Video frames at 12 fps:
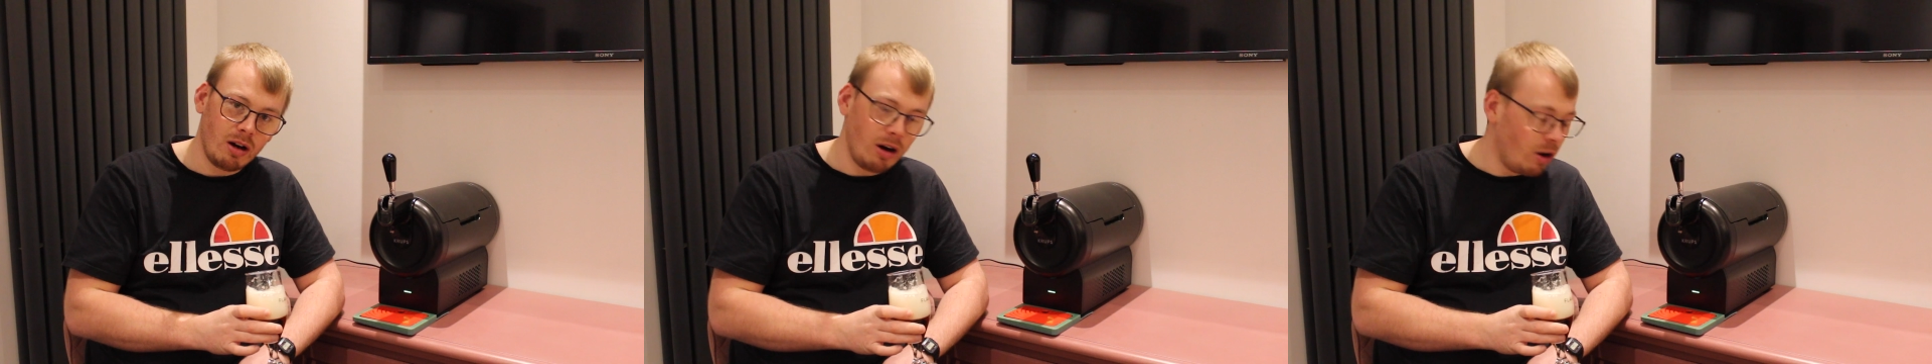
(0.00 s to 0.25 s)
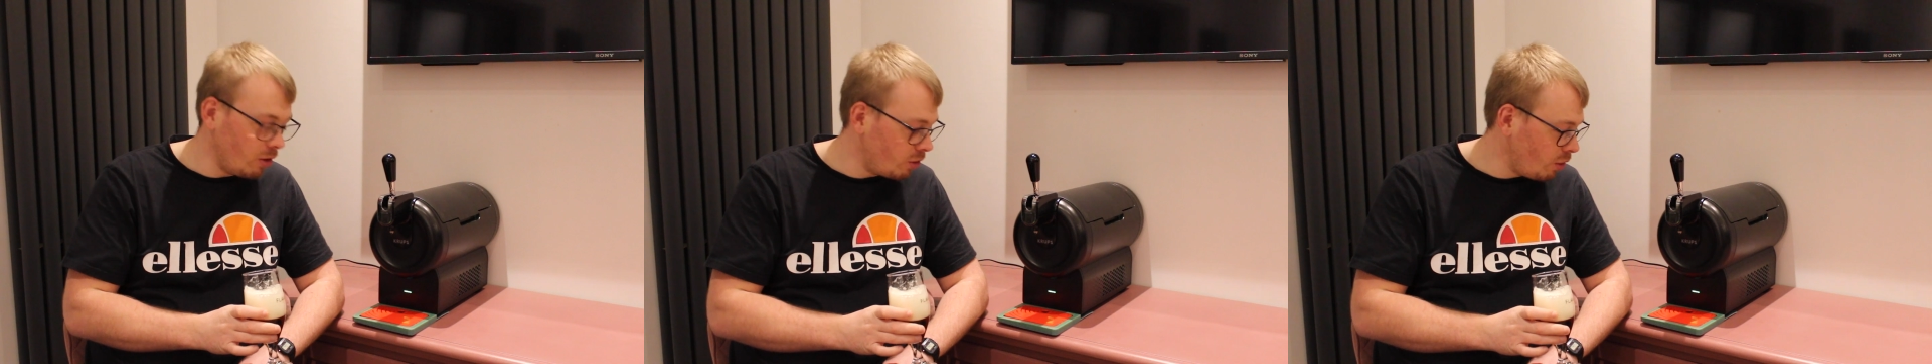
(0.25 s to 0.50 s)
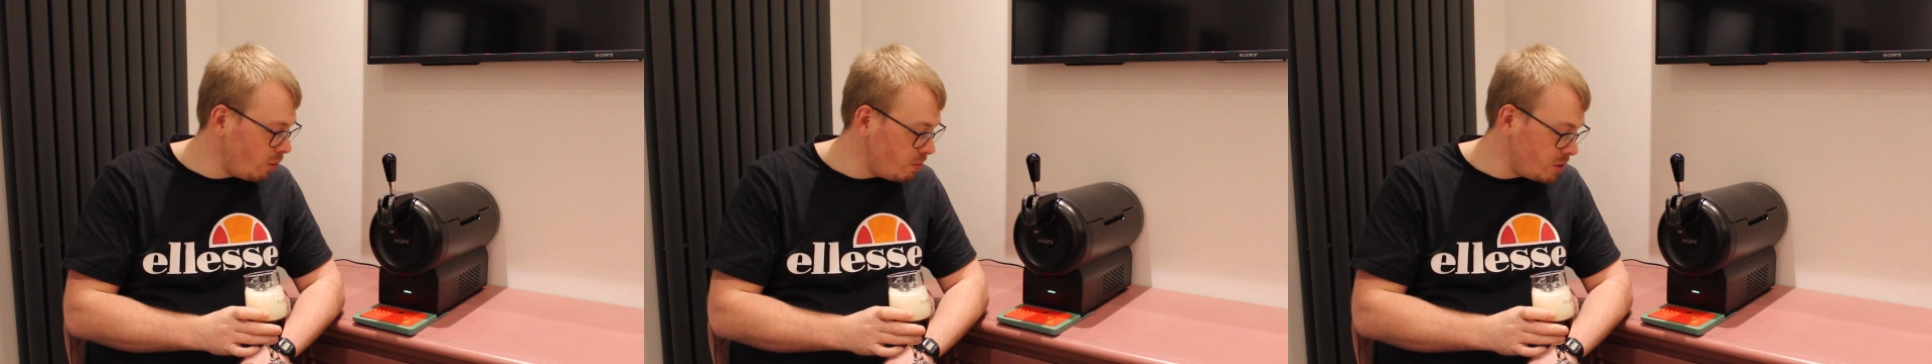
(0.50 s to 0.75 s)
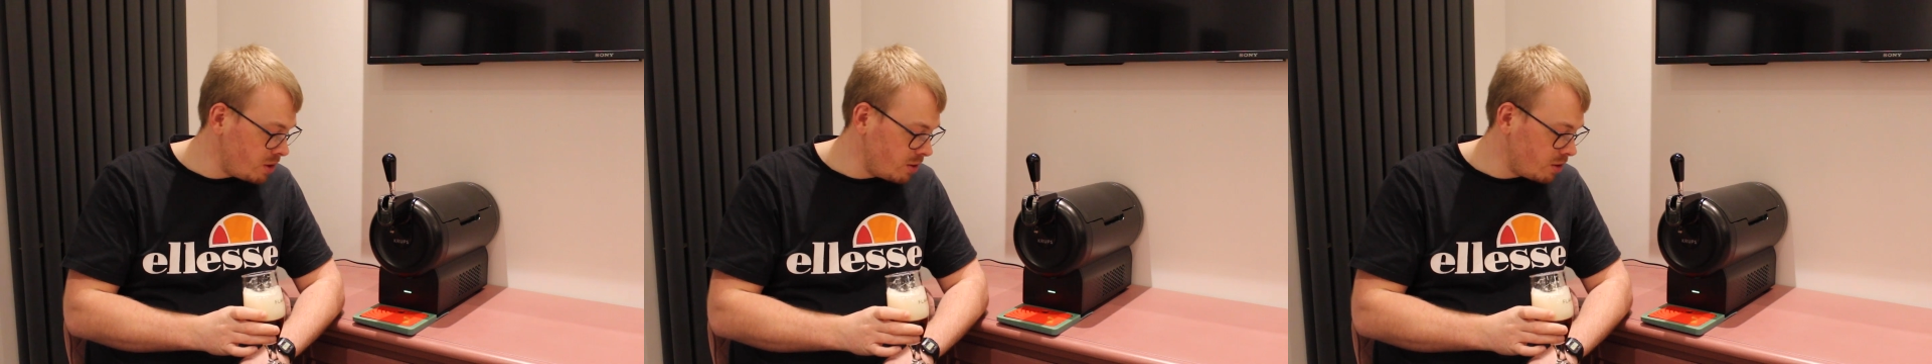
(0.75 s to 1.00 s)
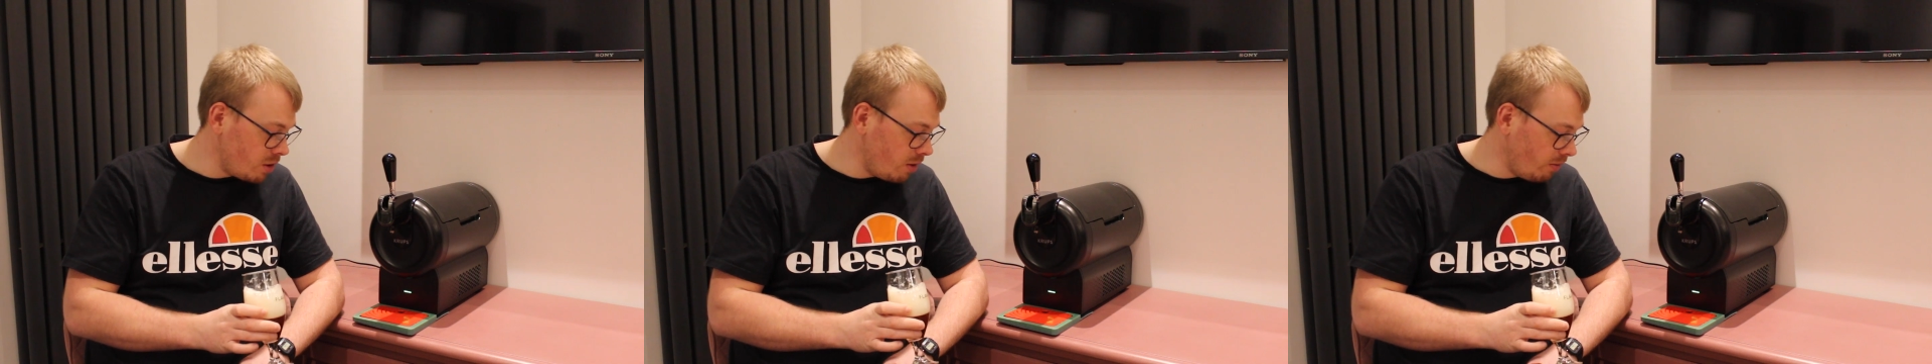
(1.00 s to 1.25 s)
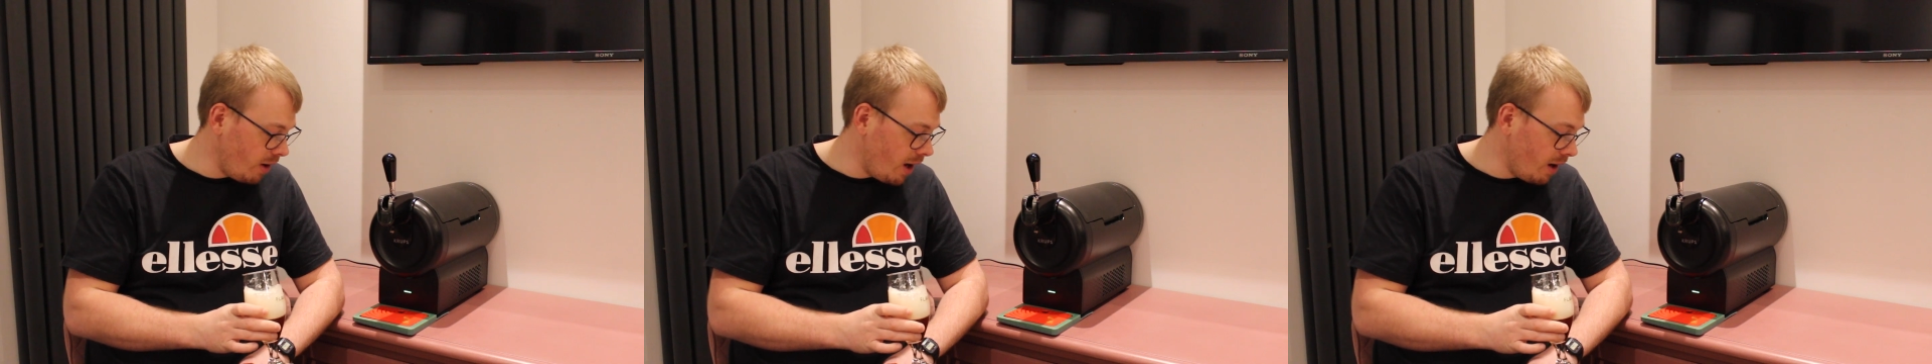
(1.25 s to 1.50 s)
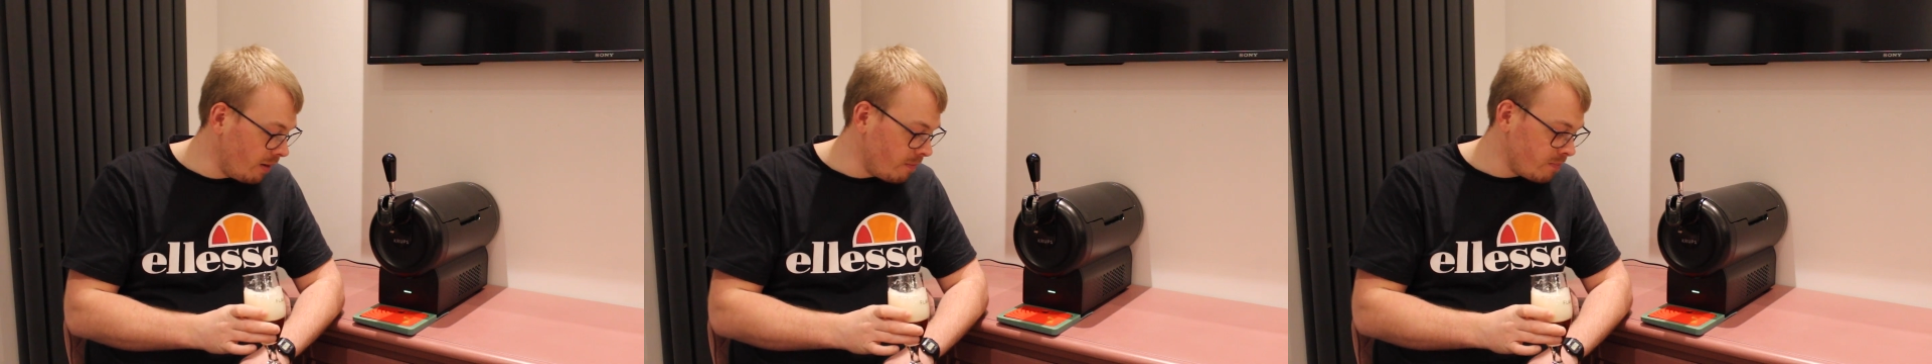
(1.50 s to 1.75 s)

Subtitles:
on Krups so far.